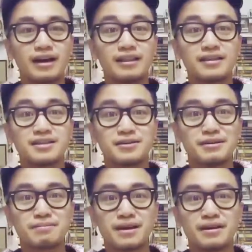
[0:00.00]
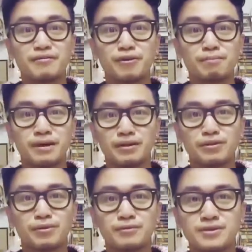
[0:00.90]
in the screenplay for part
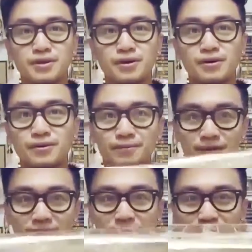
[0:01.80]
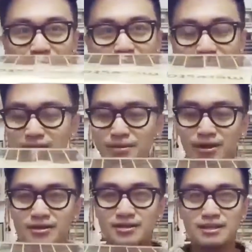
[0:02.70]
2. So, yeah, let's
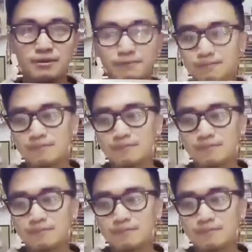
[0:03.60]
unbox this one.